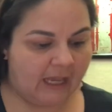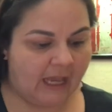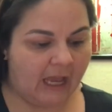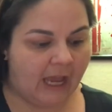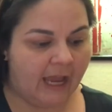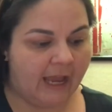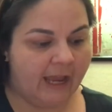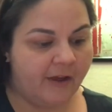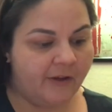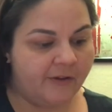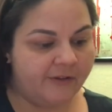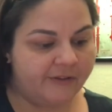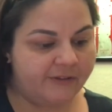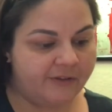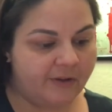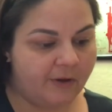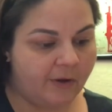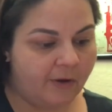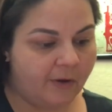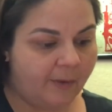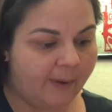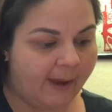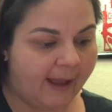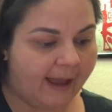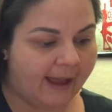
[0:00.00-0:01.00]
I
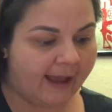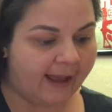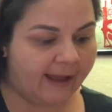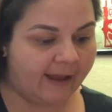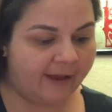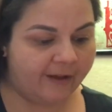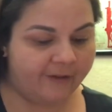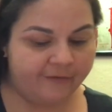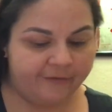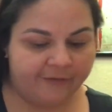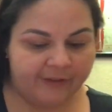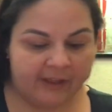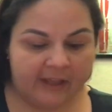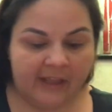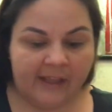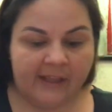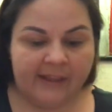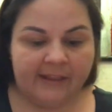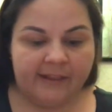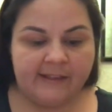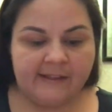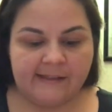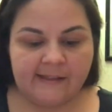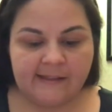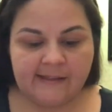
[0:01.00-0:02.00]
also have,
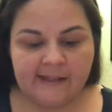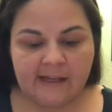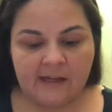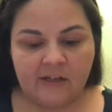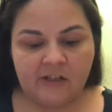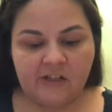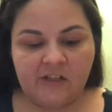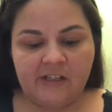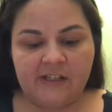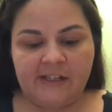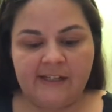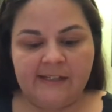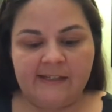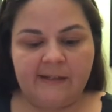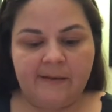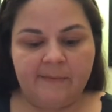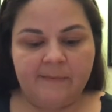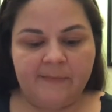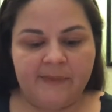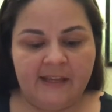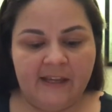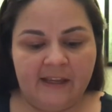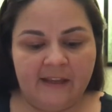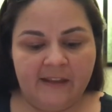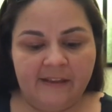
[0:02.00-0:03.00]
this is actually
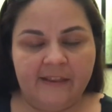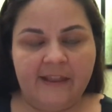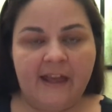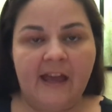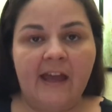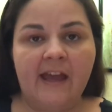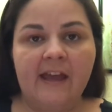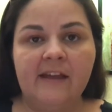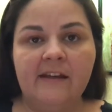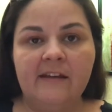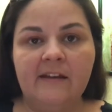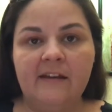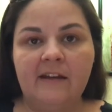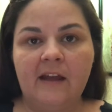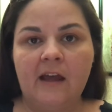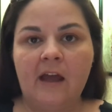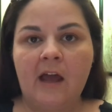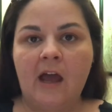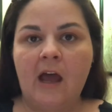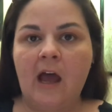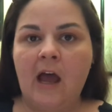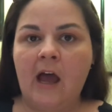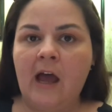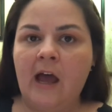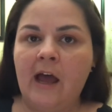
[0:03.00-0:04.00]
something that
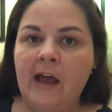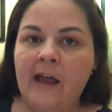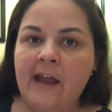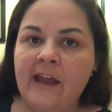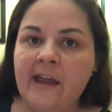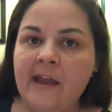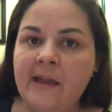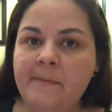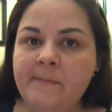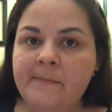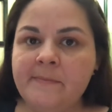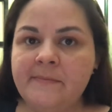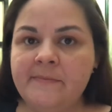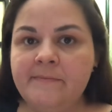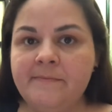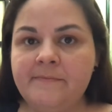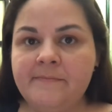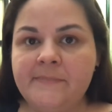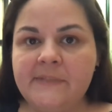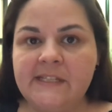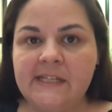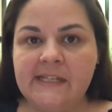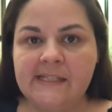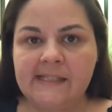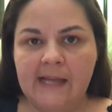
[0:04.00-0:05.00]
I'm
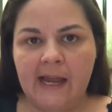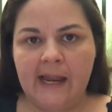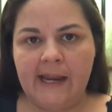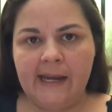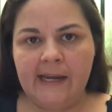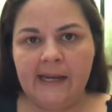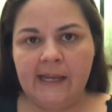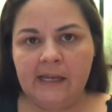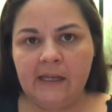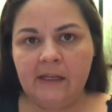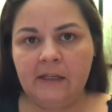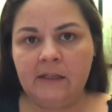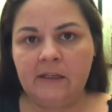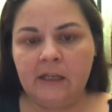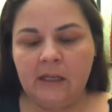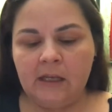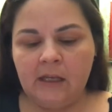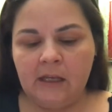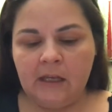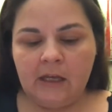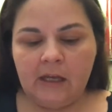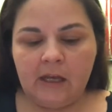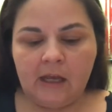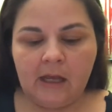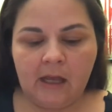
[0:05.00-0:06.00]
designing.
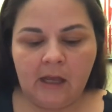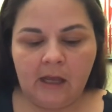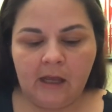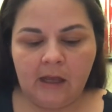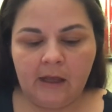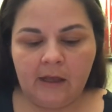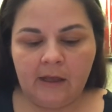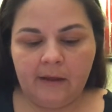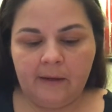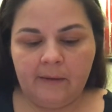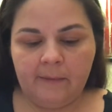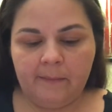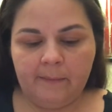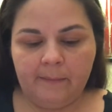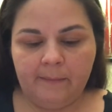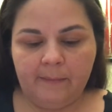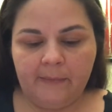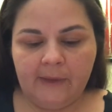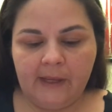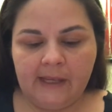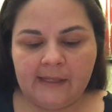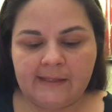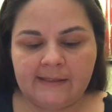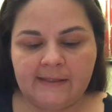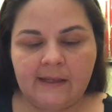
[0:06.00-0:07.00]

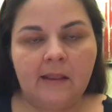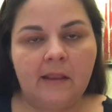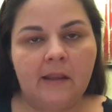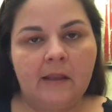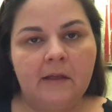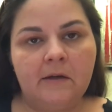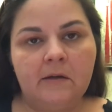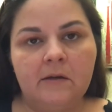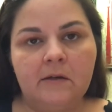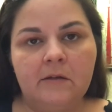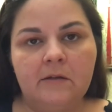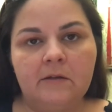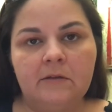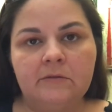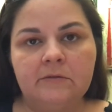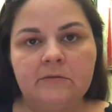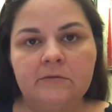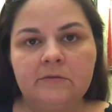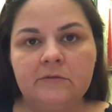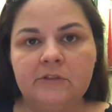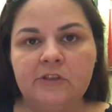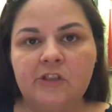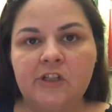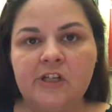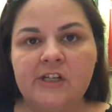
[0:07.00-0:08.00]
It's a little
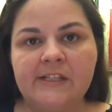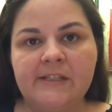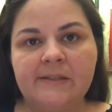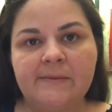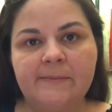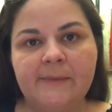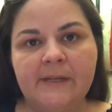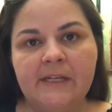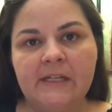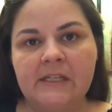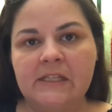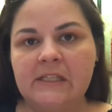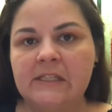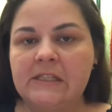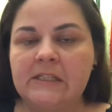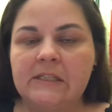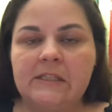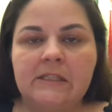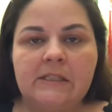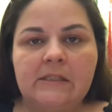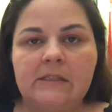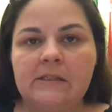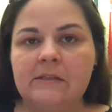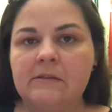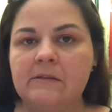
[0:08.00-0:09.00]

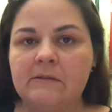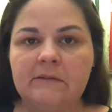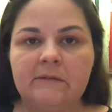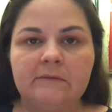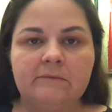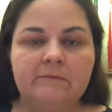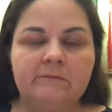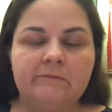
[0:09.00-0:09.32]
Christmas